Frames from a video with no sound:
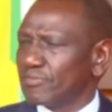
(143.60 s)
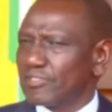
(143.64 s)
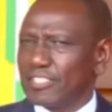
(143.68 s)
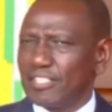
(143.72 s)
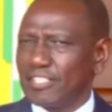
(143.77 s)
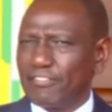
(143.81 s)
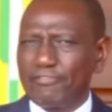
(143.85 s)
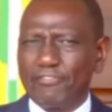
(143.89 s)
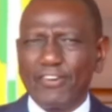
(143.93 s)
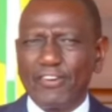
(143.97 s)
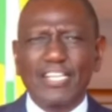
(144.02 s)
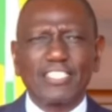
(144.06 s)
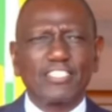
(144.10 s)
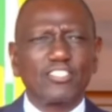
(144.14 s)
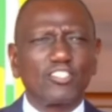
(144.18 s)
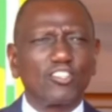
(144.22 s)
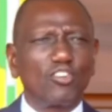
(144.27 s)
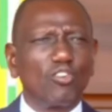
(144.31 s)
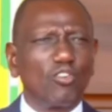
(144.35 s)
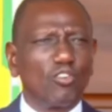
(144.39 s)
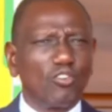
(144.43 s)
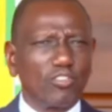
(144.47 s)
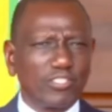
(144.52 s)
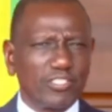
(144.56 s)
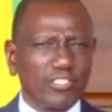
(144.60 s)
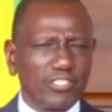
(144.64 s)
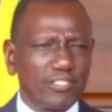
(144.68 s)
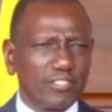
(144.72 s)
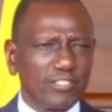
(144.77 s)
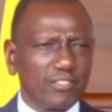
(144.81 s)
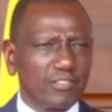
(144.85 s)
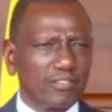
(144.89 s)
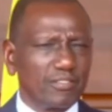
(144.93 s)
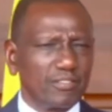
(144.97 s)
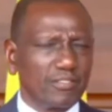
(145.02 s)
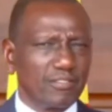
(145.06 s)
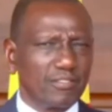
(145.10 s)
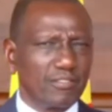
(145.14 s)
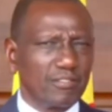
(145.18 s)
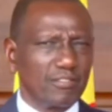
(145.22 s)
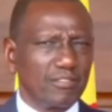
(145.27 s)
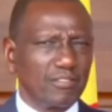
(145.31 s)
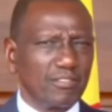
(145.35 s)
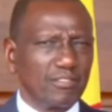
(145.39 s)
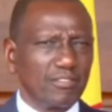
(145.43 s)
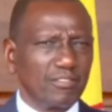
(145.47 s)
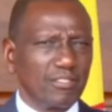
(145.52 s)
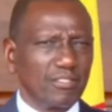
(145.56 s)
The first cohort
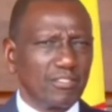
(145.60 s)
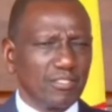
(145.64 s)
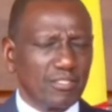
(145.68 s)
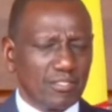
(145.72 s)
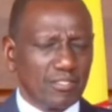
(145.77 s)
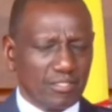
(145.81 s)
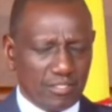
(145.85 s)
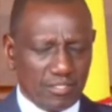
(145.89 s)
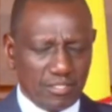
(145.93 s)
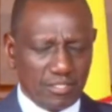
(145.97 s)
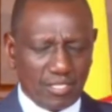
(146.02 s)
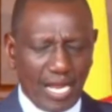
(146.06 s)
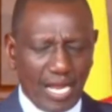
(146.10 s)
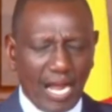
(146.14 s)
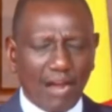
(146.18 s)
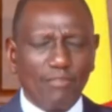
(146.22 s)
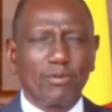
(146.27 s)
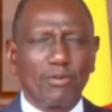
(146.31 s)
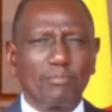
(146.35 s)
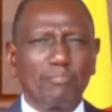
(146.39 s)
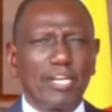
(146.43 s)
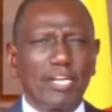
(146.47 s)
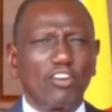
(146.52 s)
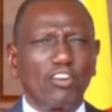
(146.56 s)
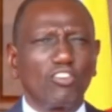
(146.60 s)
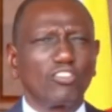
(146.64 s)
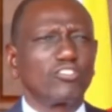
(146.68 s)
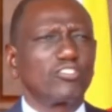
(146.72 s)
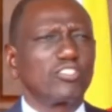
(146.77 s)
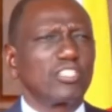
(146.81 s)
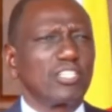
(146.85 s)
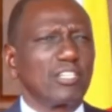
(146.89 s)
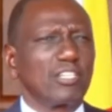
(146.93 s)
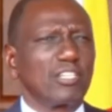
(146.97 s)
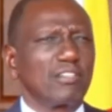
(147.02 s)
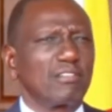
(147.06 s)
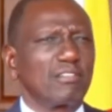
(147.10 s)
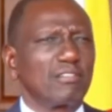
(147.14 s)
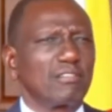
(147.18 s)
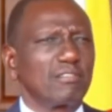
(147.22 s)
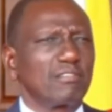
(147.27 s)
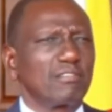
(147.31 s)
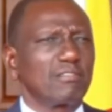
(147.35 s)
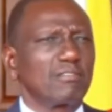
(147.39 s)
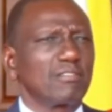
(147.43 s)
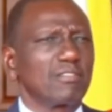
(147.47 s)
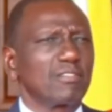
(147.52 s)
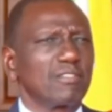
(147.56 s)
I will be launching
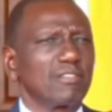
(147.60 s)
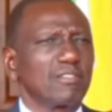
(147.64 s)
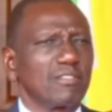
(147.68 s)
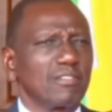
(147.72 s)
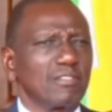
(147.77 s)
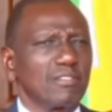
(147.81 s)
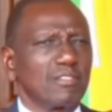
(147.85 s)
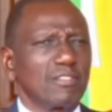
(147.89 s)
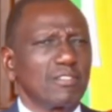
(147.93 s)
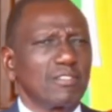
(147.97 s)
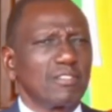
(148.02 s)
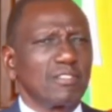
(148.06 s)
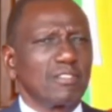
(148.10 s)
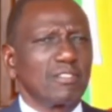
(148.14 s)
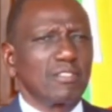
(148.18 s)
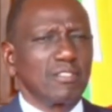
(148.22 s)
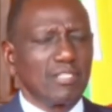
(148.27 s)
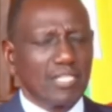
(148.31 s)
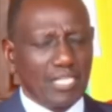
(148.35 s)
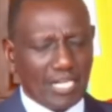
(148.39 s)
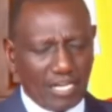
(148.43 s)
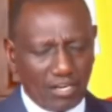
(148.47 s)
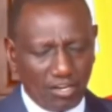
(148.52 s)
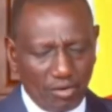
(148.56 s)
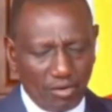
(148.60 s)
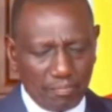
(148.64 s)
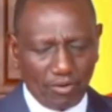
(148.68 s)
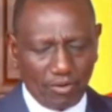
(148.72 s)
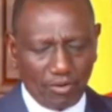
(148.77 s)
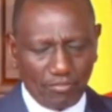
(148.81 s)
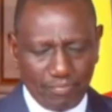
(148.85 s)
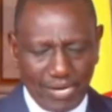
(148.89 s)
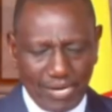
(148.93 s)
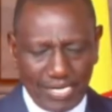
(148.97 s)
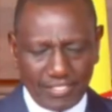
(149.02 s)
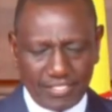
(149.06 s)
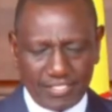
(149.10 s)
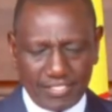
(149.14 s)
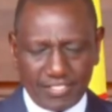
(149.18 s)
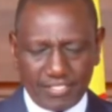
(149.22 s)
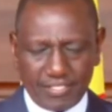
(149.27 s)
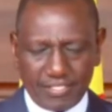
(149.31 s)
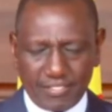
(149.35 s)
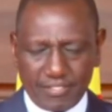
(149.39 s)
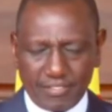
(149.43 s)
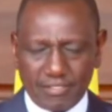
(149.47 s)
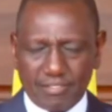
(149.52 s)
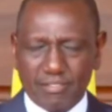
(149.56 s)
in a couple of
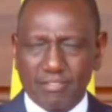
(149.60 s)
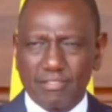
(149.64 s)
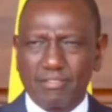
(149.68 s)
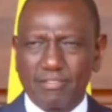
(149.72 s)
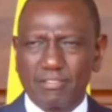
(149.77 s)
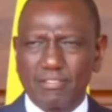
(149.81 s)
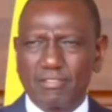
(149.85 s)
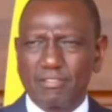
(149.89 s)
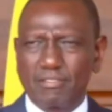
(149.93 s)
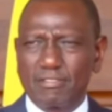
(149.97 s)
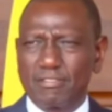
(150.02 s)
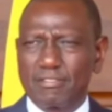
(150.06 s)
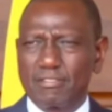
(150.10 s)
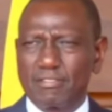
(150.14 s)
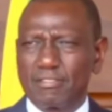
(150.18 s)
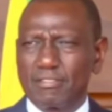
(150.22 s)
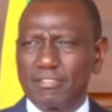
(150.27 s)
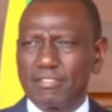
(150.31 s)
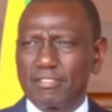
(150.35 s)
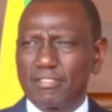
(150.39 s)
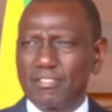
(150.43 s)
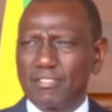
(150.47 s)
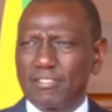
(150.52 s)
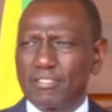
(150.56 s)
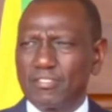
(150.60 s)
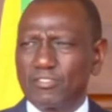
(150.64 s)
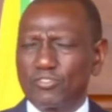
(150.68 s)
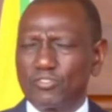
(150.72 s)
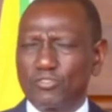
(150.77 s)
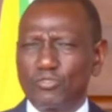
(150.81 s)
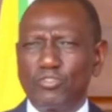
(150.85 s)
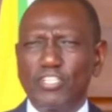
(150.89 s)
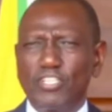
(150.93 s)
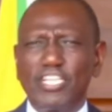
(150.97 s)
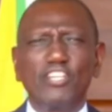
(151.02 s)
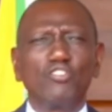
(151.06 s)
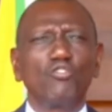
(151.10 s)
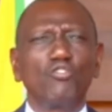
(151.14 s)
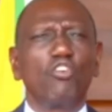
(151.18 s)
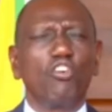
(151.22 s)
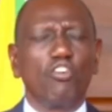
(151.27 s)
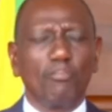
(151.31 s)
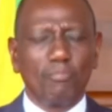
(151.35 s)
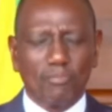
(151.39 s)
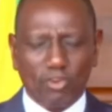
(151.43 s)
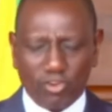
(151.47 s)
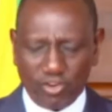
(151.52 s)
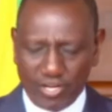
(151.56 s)
months to new
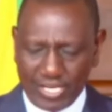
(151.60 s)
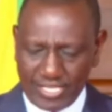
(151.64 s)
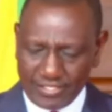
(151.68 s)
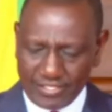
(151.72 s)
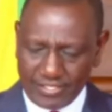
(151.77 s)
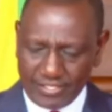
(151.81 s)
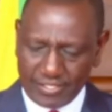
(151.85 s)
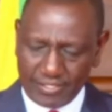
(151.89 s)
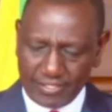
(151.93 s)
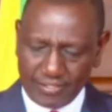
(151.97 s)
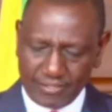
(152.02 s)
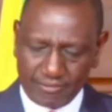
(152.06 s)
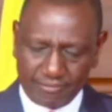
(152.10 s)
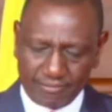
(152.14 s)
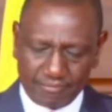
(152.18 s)
homeowners.